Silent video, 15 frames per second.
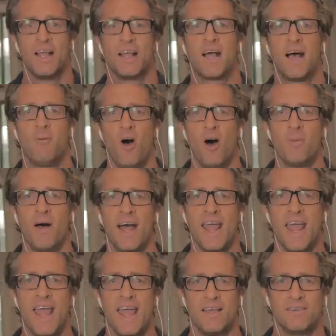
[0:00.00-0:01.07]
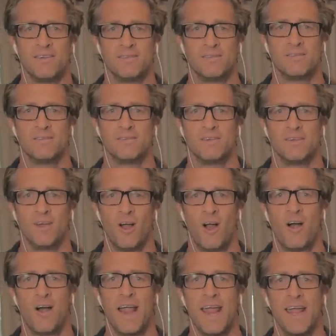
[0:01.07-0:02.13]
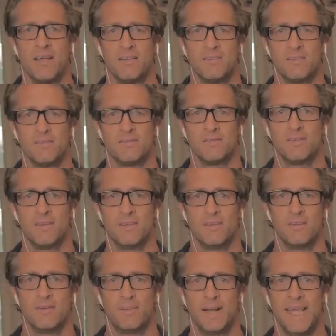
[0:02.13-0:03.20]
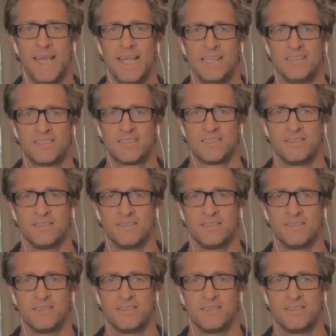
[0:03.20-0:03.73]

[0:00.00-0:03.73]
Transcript: Come on, honey, hurry, please.